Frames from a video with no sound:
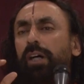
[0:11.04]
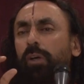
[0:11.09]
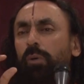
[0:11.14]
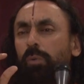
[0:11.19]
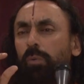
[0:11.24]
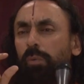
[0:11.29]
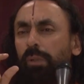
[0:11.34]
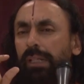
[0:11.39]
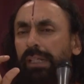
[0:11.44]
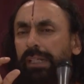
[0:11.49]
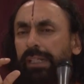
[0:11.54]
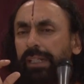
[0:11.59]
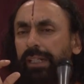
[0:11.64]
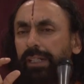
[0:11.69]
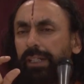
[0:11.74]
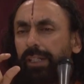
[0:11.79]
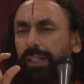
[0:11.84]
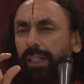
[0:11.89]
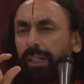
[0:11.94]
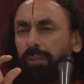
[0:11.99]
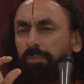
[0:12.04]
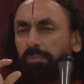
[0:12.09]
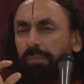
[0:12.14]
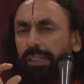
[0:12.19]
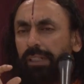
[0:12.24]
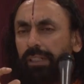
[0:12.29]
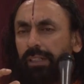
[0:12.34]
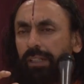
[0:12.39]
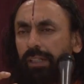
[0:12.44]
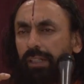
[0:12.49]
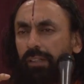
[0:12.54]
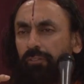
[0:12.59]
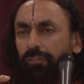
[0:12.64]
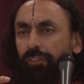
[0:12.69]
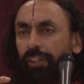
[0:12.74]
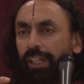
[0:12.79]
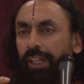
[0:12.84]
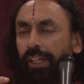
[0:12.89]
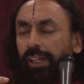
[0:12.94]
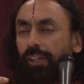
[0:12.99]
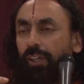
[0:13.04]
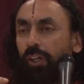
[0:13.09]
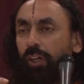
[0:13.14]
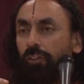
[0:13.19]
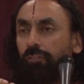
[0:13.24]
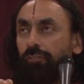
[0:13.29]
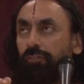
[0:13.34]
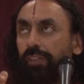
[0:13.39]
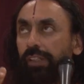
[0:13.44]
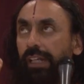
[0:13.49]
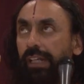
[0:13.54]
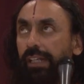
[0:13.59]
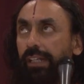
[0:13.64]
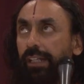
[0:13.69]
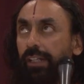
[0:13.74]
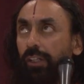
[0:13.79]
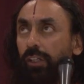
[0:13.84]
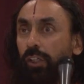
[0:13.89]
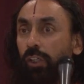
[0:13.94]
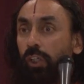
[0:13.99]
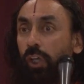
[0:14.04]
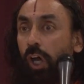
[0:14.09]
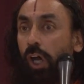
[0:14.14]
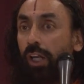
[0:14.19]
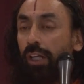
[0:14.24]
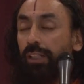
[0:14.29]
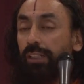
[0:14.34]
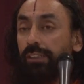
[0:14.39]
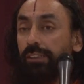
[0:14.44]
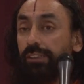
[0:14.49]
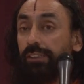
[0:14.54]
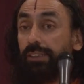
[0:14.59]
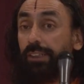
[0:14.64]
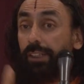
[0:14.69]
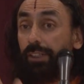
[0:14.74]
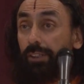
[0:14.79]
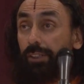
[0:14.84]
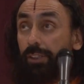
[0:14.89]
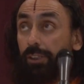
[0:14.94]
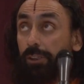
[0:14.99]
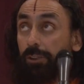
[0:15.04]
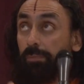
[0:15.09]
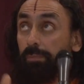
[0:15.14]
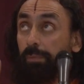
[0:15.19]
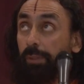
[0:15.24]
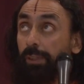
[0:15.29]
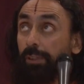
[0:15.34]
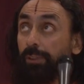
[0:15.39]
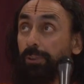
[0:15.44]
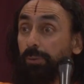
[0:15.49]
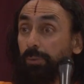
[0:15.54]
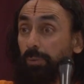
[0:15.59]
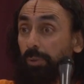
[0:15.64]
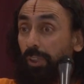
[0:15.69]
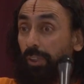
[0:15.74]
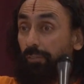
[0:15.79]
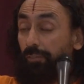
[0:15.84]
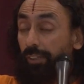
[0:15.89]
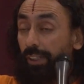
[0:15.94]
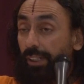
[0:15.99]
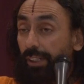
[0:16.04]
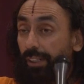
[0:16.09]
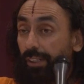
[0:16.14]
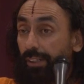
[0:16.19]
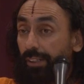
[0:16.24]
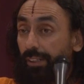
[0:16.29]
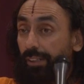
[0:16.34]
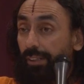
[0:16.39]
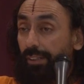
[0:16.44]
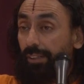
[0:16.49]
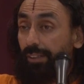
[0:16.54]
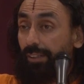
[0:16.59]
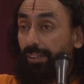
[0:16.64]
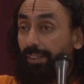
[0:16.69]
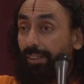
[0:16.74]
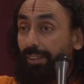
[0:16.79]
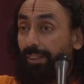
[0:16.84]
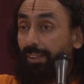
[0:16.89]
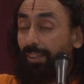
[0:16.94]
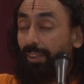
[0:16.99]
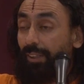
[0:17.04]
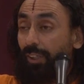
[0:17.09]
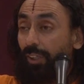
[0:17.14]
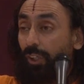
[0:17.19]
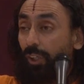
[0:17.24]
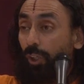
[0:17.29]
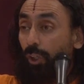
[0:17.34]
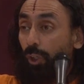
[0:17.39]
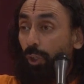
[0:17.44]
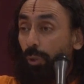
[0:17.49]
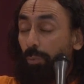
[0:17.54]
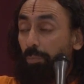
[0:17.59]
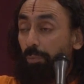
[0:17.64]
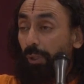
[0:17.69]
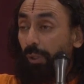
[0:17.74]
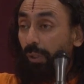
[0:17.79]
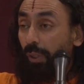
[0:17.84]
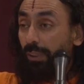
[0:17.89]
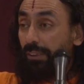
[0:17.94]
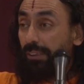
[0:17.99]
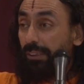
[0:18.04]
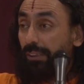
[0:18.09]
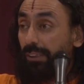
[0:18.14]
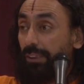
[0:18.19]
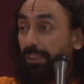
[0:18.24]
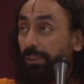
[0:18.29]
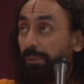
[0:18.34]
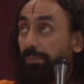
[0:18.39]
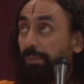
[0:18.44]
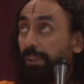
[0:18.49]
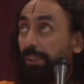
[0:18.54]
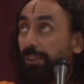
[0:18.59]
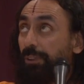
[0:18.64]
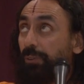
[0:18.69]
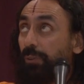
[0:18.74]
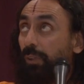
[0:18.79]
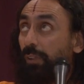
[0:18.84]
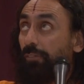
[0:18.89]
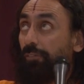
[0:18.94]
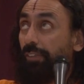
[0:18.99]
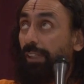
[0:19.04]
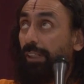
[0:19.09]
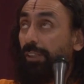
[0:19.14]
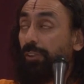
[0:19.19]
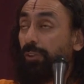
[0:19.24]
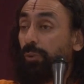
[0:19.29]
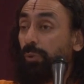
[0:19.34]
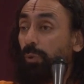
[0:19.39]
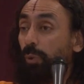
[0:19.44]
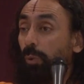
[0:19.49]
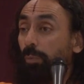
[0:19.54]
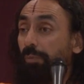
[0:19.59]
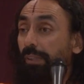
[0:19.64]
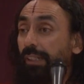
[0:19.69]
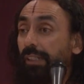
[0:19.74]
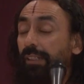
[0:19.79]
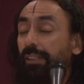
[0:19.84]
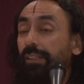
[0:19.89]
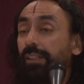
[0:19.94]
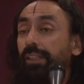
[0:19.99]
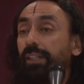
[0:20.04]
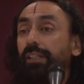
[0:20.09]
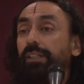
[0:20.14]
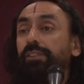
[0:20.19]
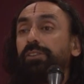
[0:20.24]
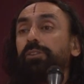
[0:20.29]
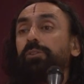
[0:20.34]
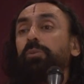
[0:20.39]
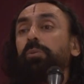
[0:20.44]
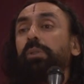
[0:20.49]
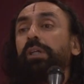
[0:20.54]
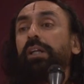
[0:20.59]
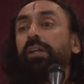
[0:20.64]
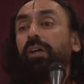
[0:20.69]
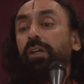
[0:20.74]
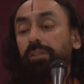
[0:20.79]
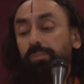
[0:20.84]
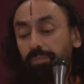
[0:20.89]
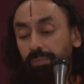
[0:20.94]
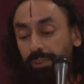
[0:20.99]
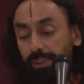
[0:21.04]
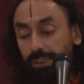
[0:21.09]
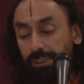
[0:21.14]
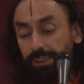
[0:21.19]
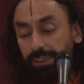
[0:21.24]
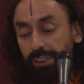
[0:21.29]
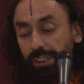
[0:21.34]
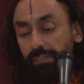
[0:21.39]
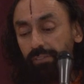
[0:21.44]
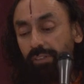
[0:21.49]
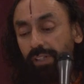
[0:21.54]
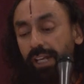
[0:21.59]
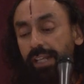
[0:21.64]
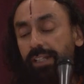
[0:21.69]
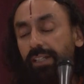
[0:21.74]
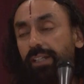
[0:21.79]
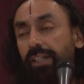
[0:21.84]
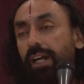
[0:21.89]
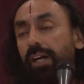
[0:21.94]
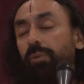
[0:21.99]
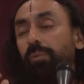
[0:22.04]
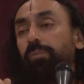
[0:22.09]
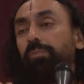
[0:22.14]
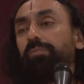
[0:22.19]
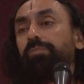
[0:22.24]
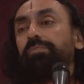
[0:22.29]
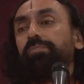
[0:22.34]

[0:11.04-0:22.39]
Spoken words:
a very limited way of getting knowledge in the spiritual field. Because in the spiritual field, so many things you cannot perceive right now.